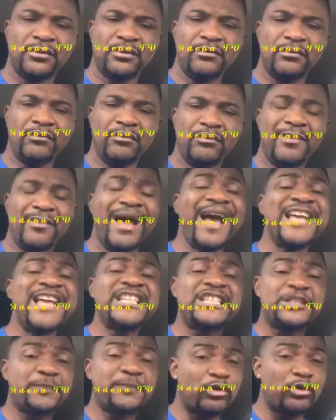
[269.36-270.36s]
I
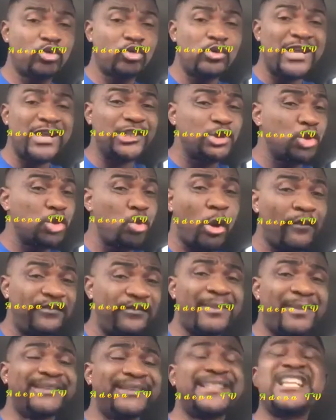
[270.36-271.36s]
spoke to the two of them. I
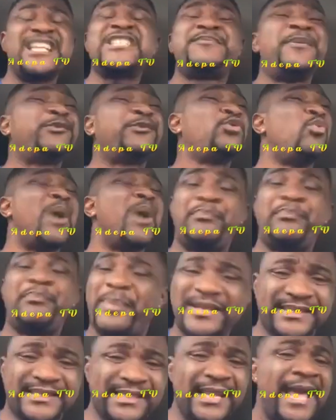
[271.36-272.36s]
didn't speak to one person.
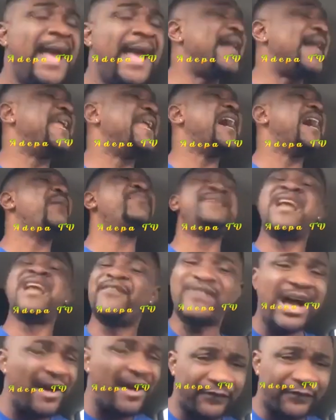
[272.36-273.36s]
And I am never
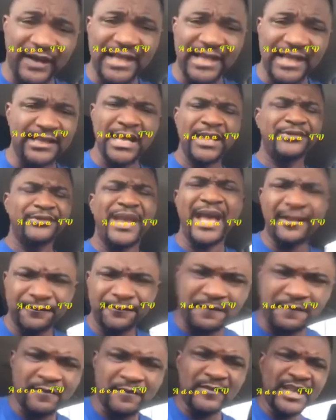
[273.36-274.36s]
afraid. Check.
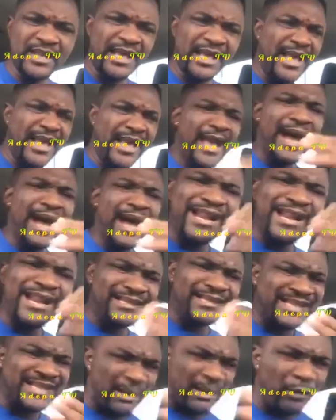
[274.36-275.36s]
I didn't think the
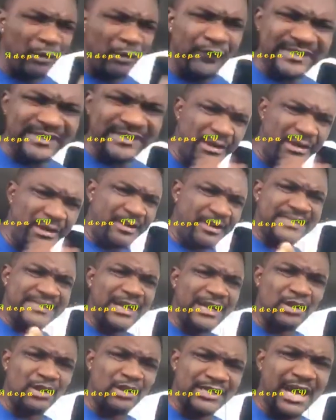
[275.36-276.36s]
movies about Mr. Logic.
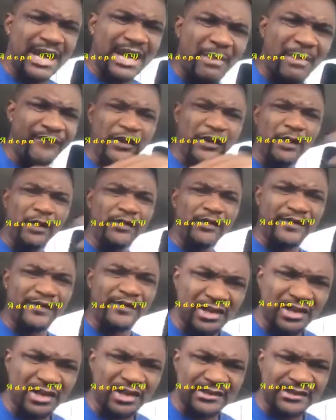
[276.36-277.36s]
I'm afraid of Afia
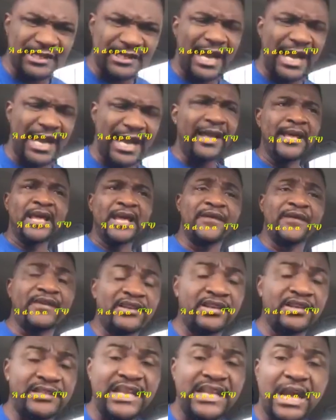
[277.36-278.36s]
Schwarzenegger. Afia
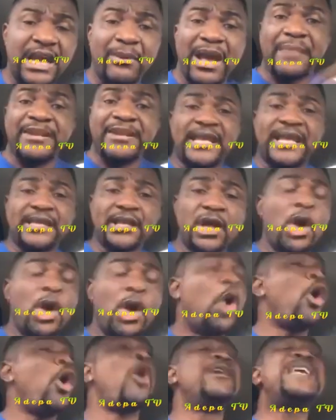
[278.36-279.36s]
Schwarzenegger why me dey?
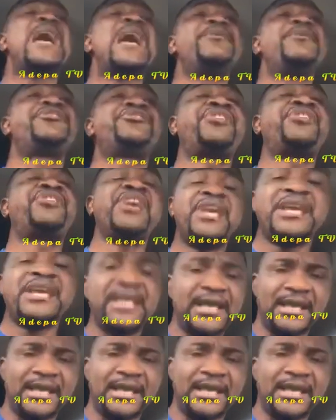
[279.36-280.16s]
Onye me she.